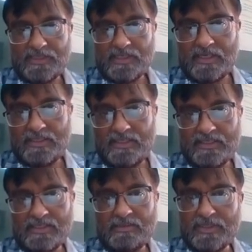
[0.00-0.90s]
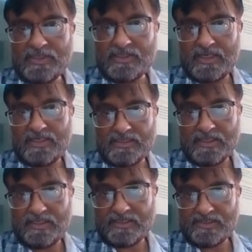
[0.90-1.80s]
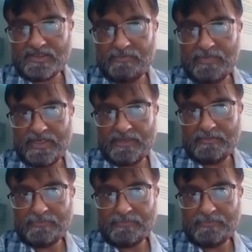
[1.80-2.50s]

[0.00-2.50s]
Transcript: Basically, these represents an extremely